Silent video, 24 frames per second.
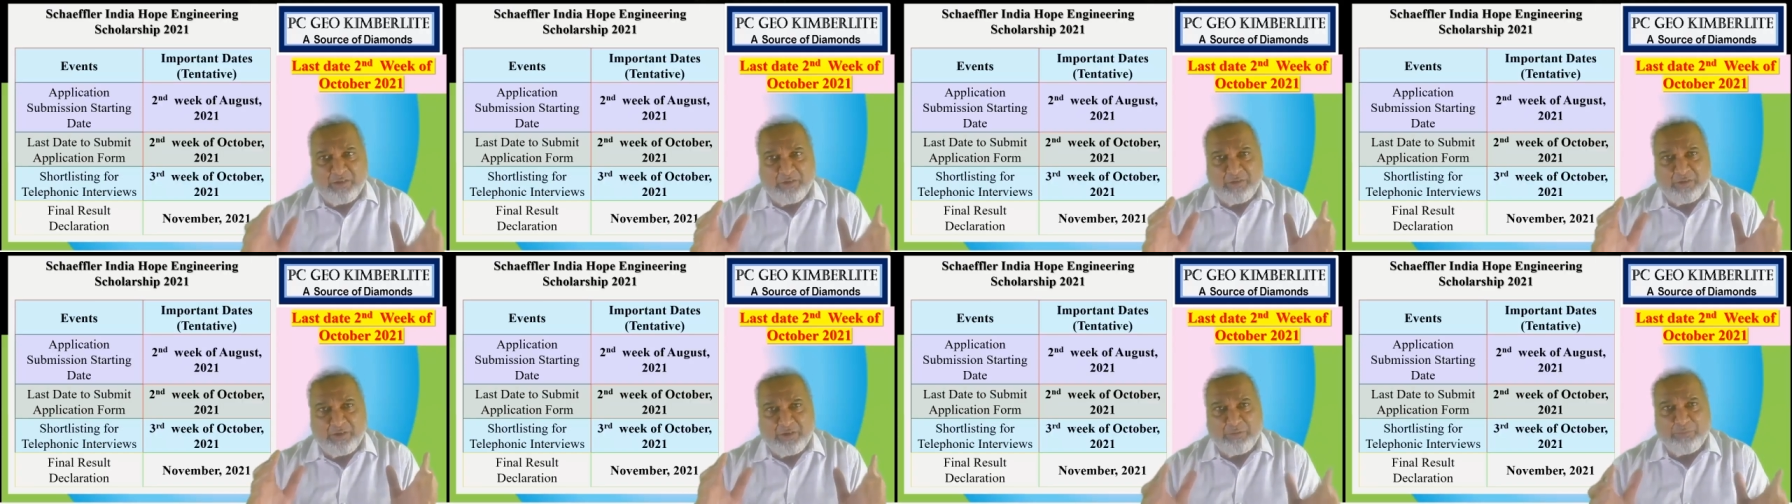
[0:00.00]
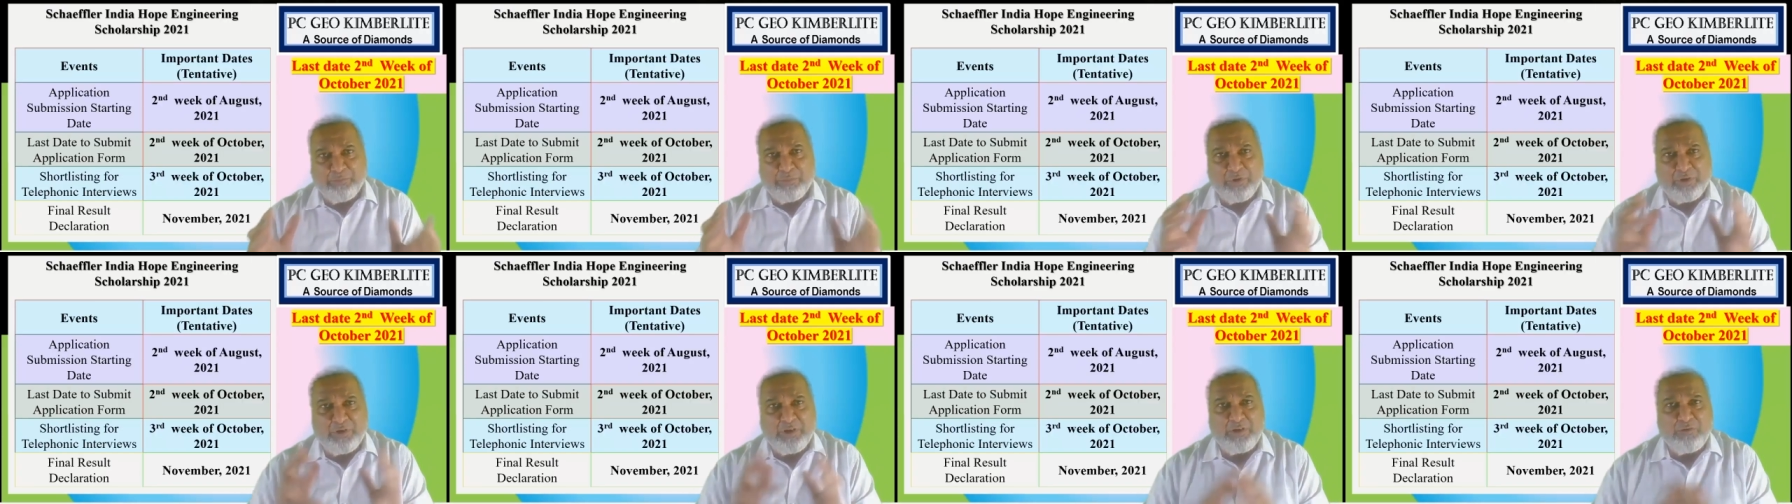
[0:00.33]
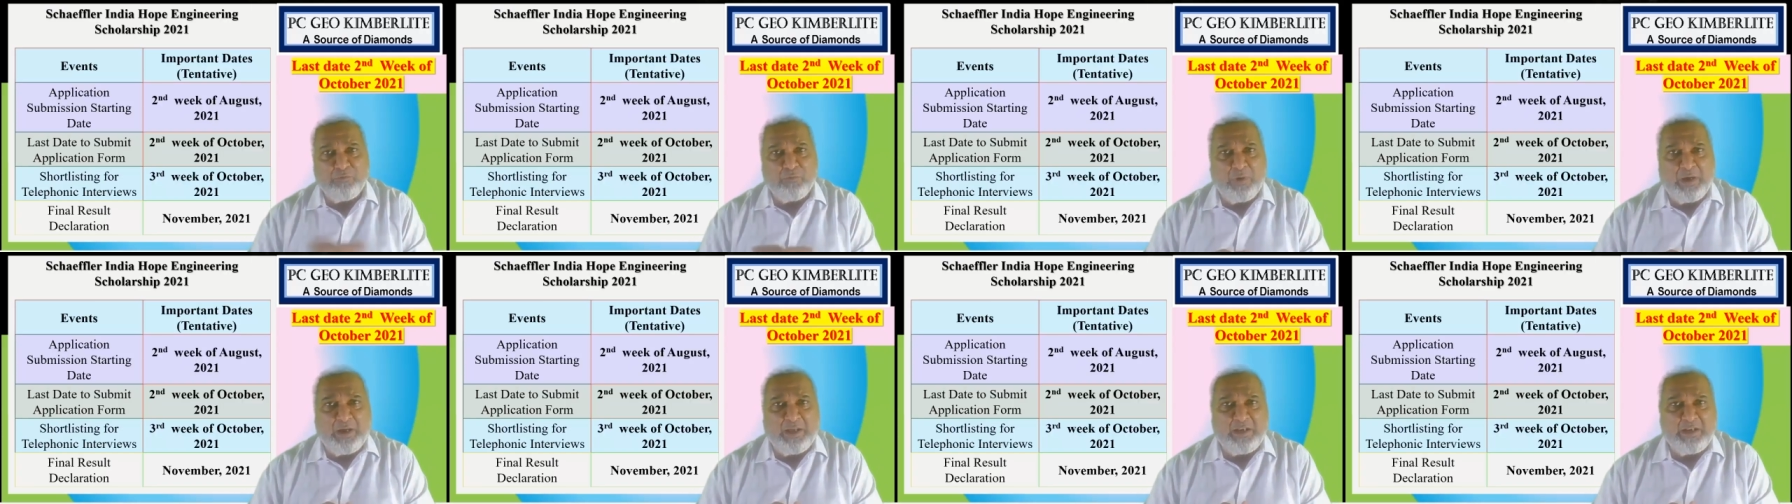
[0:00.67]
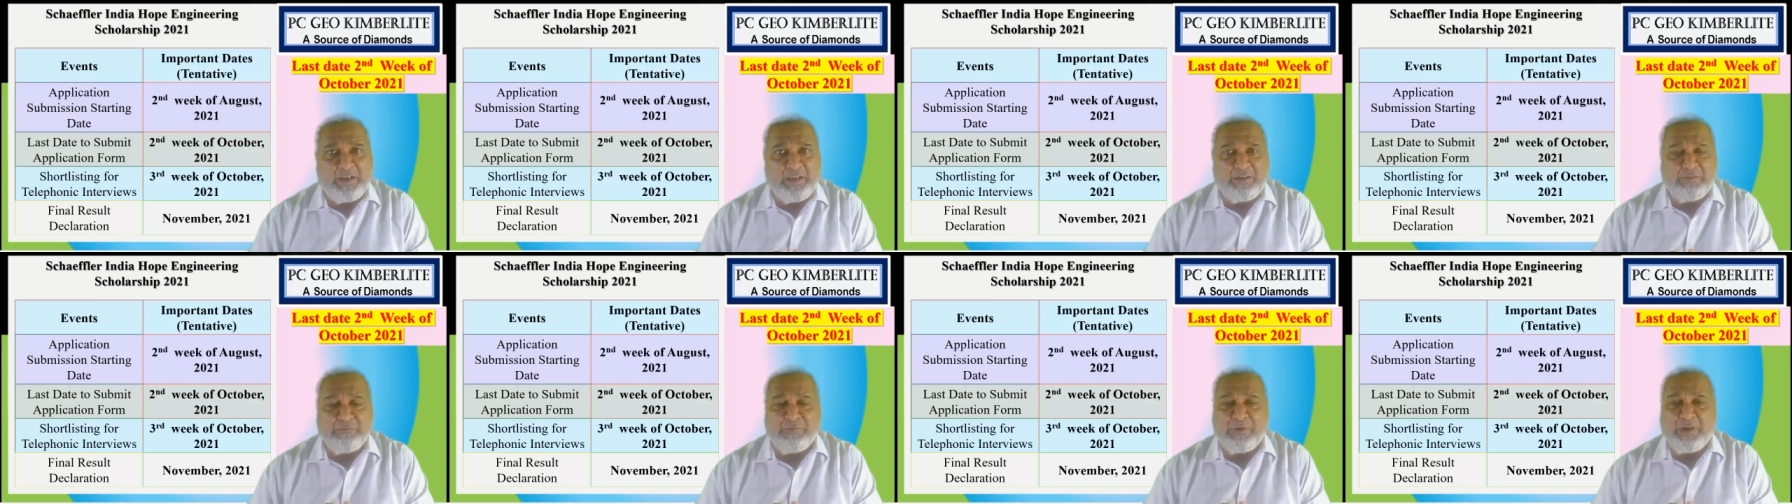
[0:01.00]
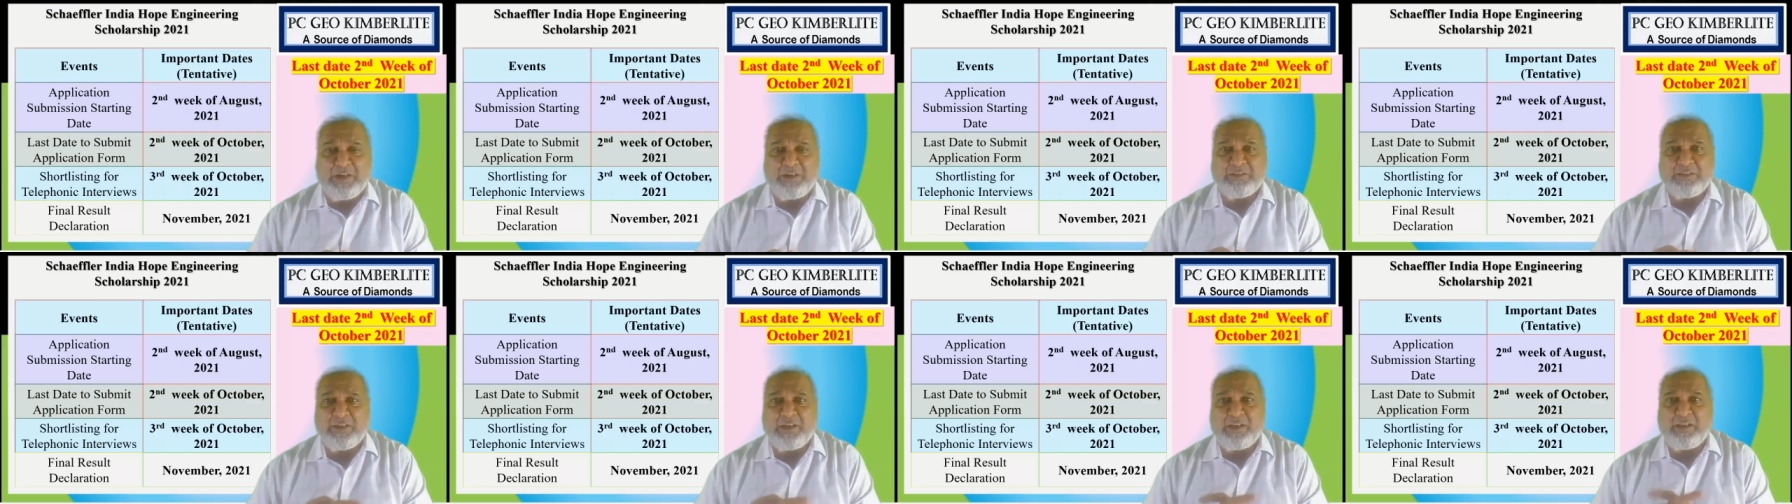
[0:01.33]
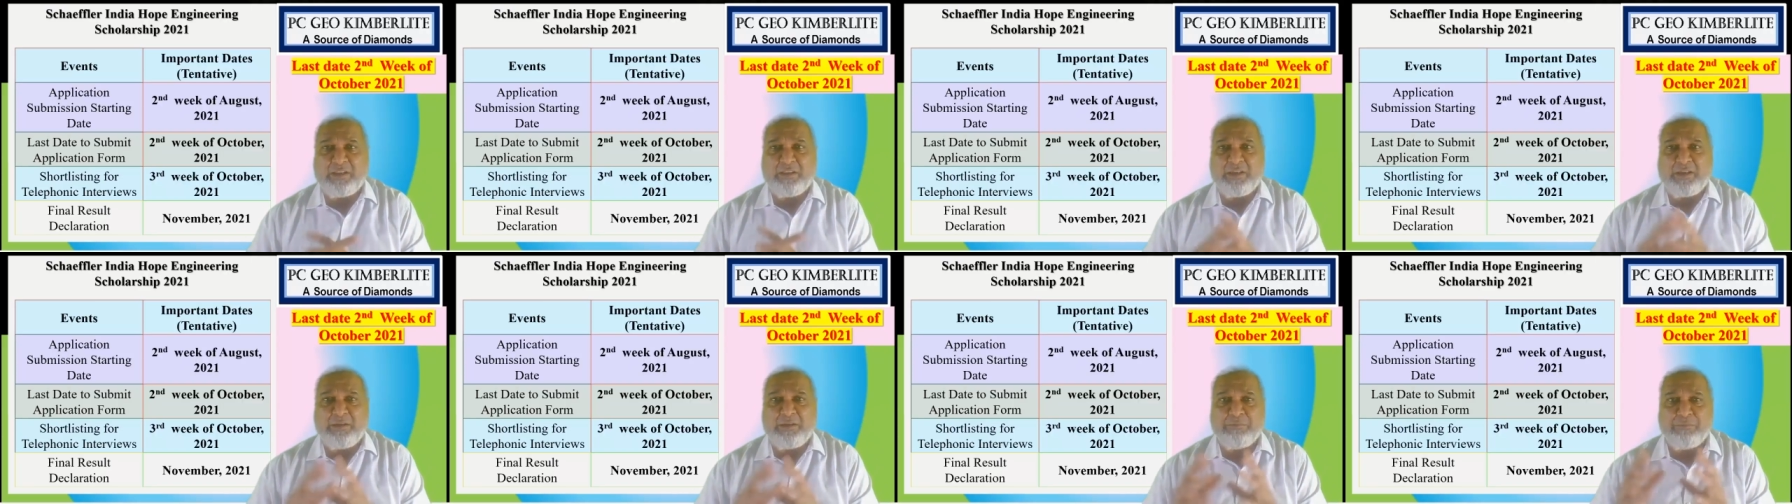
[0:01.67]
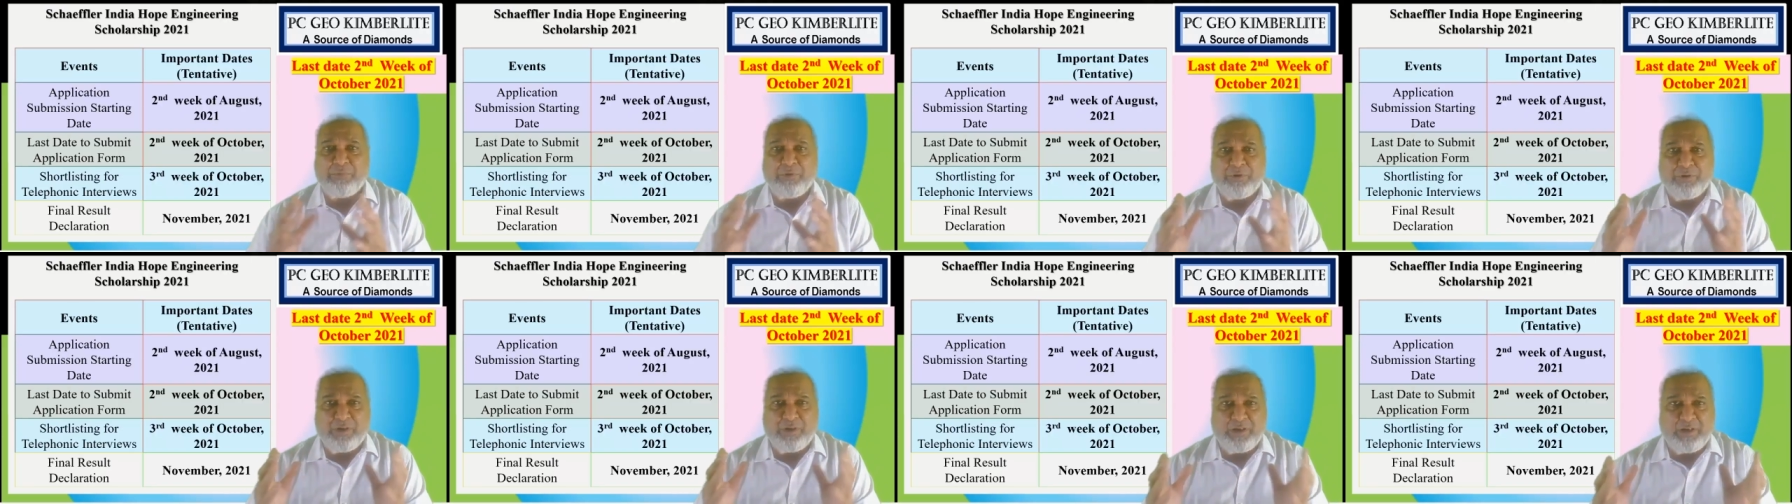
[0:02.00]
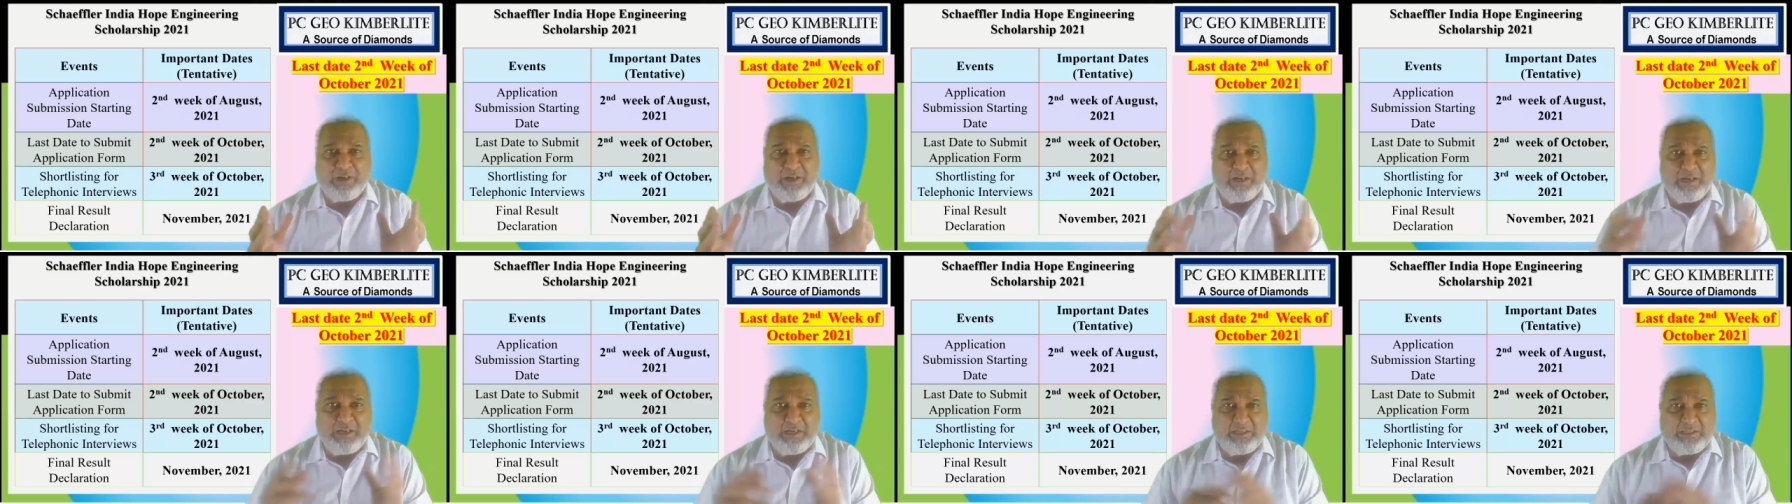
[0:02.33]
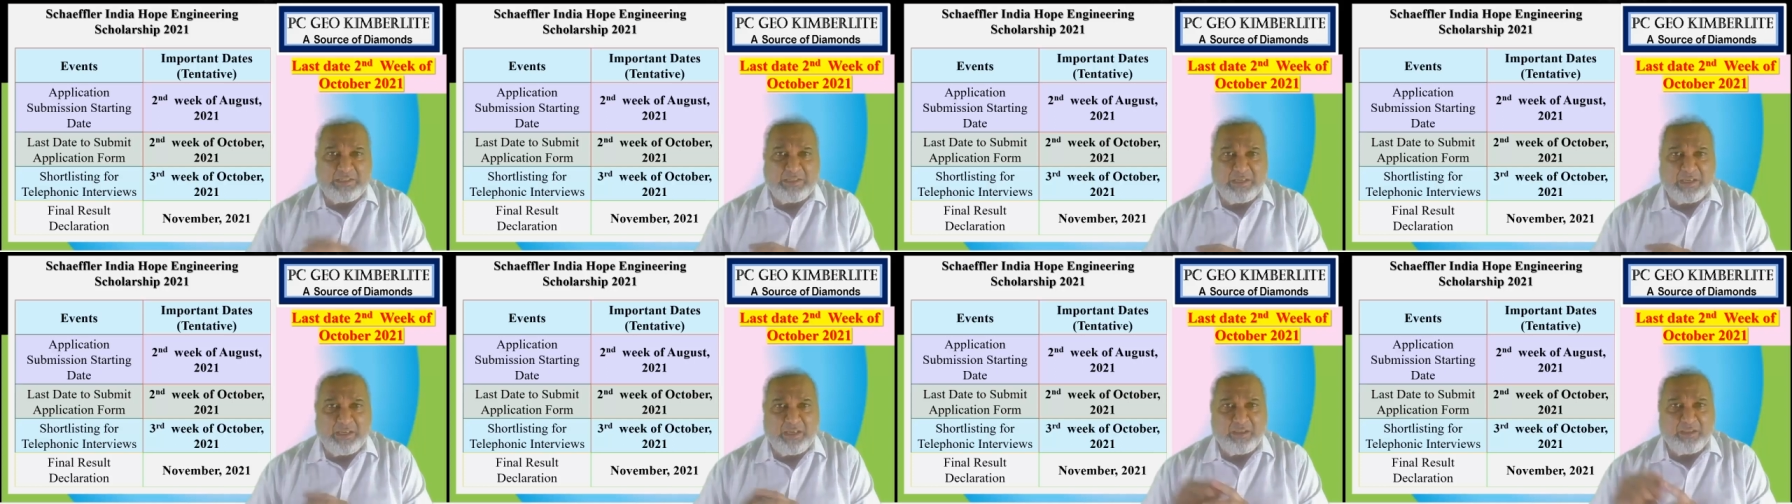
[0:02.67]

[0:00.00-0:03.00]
Important one, events and the important dates.